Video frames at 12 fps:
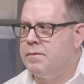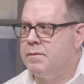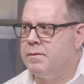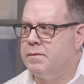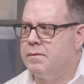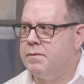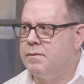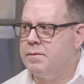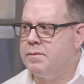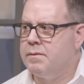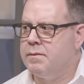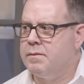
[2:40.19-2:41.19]

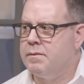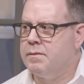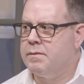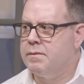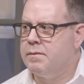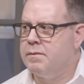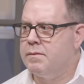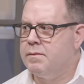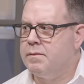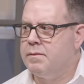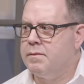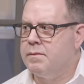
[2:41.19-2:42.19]

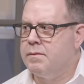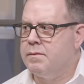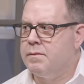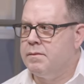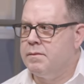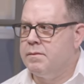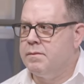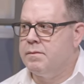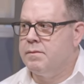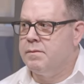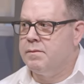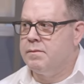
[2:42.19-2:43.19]

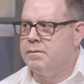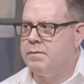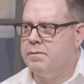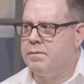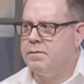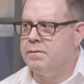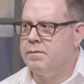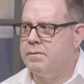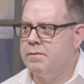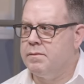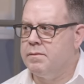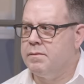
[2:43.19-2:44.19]

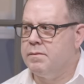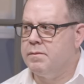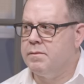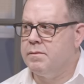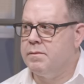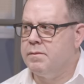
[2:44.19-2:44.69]
[no speech]